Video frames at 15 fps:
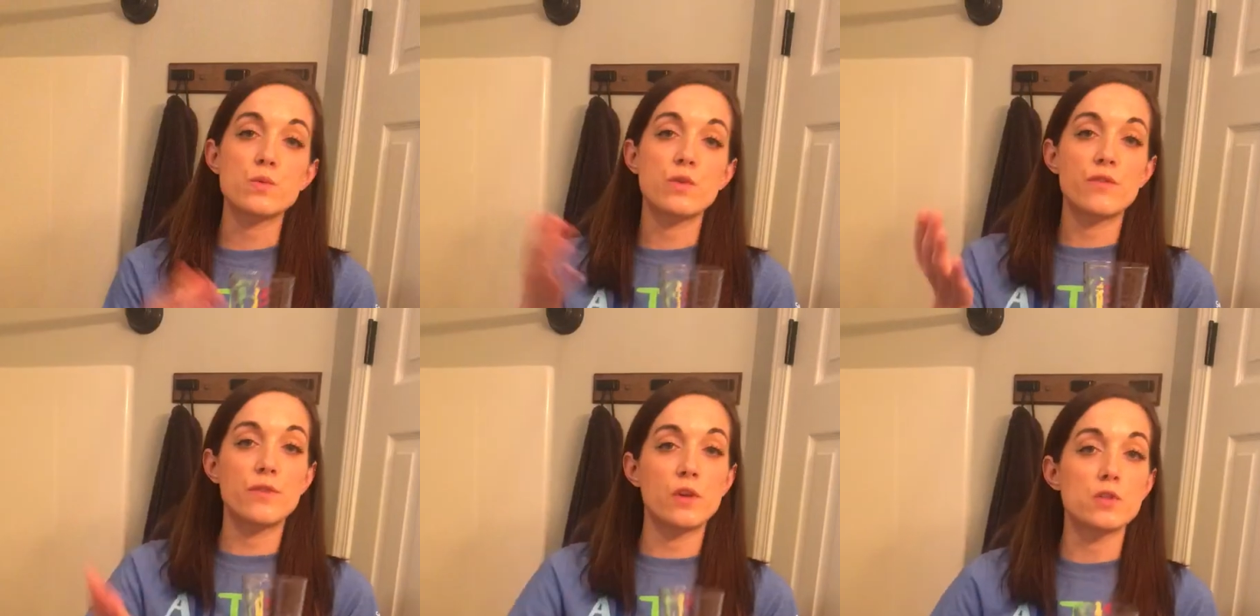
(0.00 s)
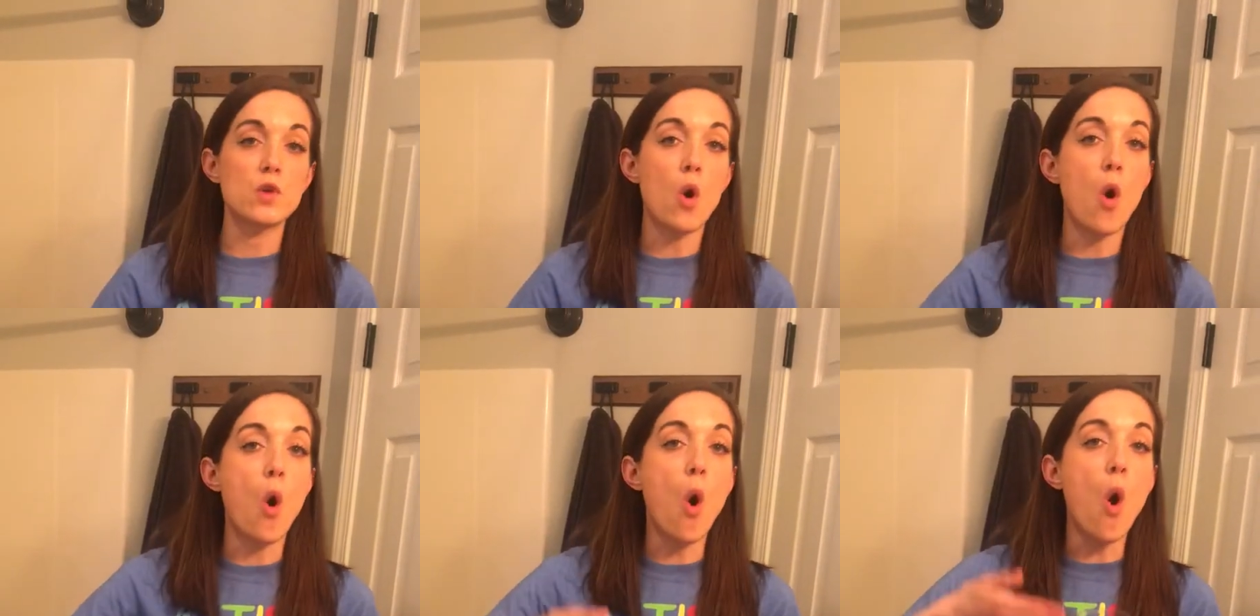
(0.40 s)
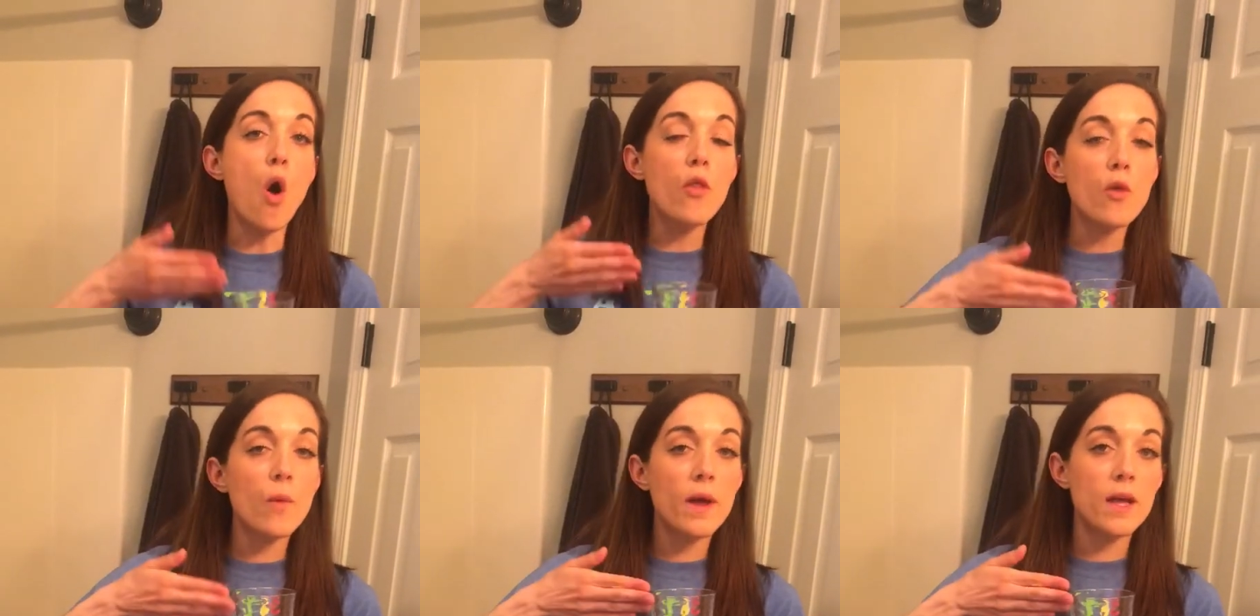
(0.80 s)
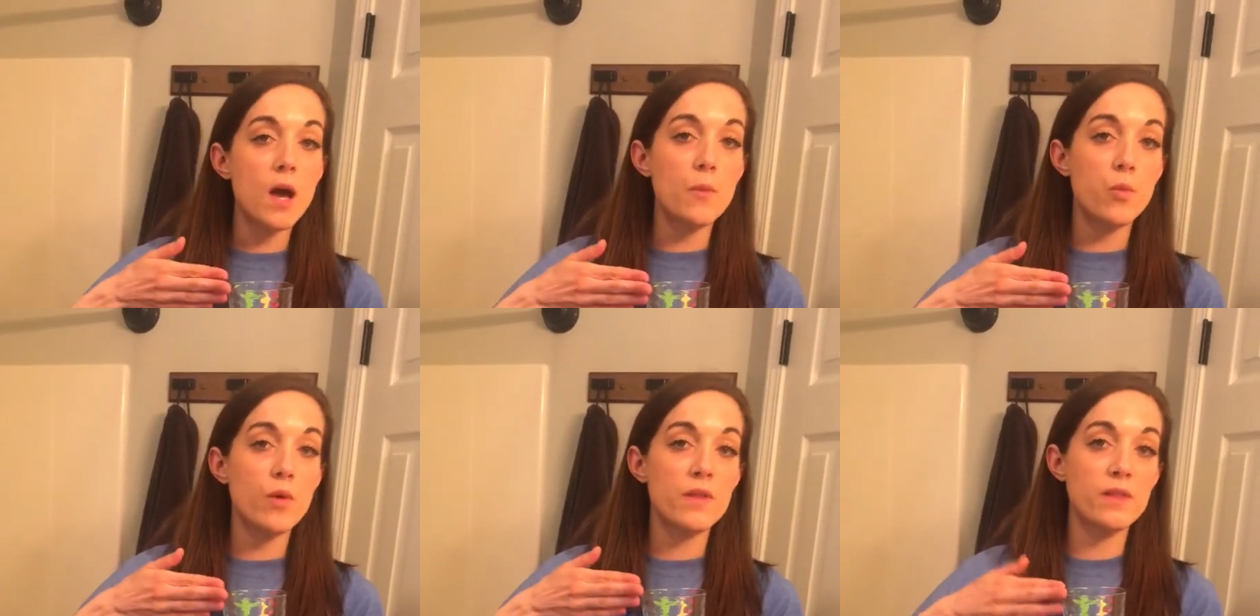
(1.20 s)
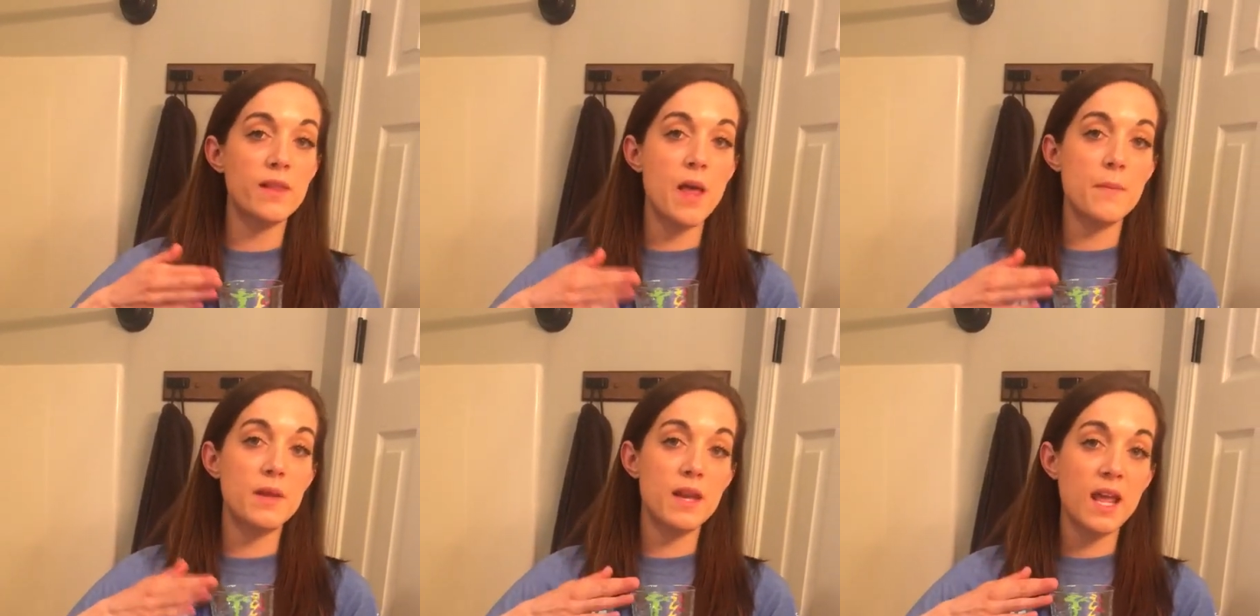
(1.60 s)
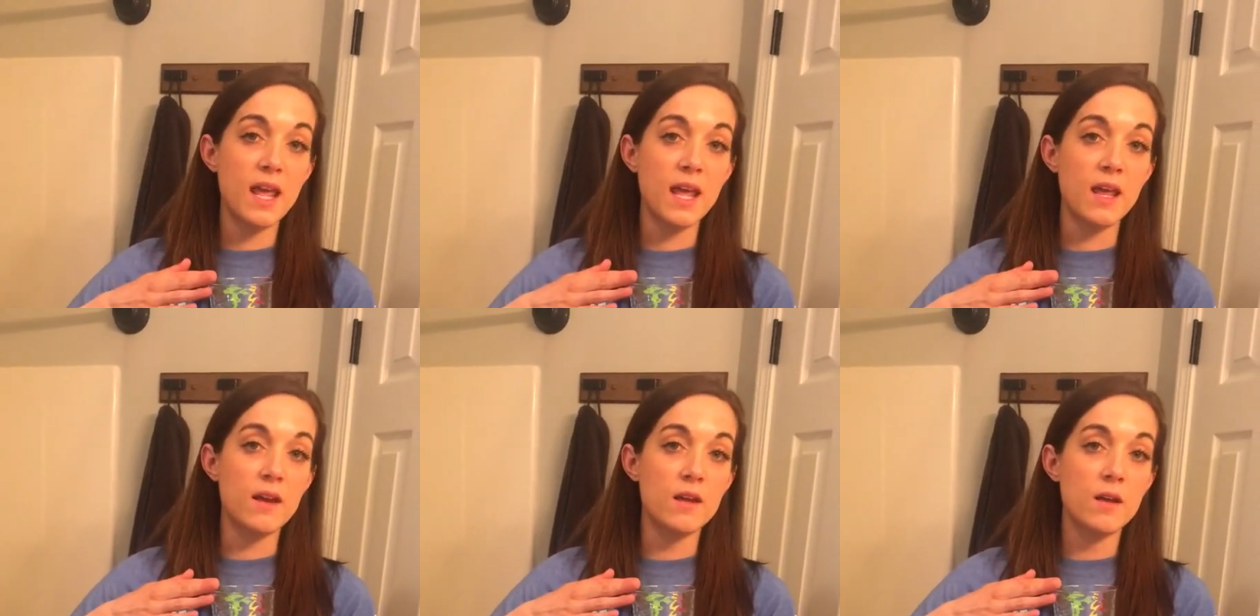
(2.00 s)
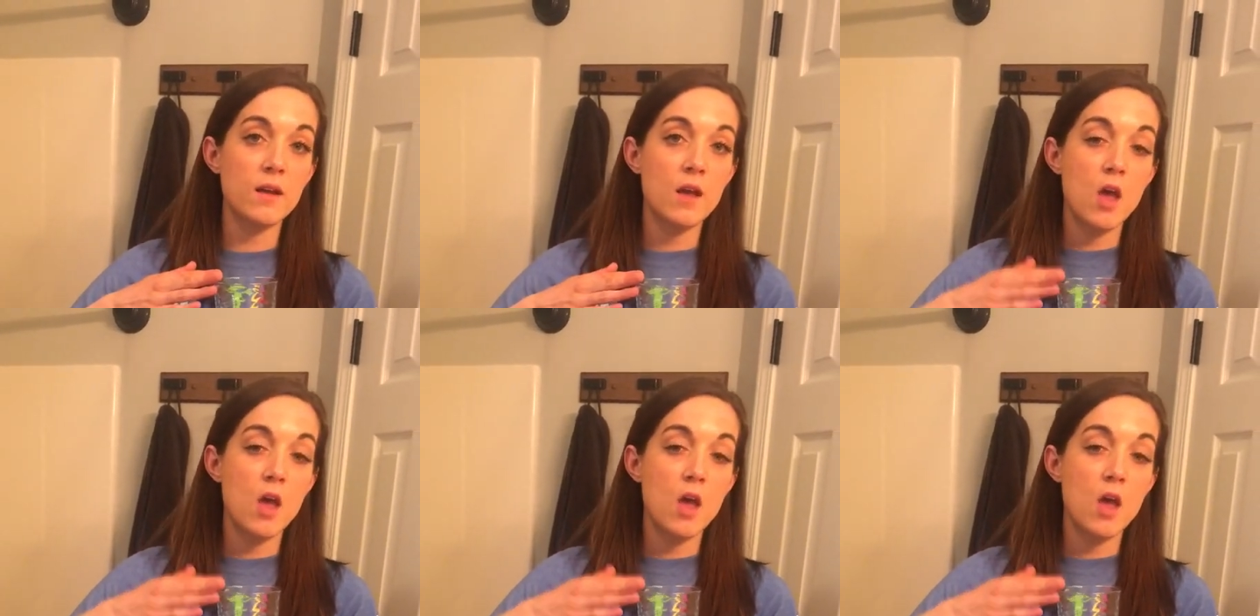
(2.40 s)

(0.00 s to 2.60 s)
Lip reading: were filled all the way up with lemonade,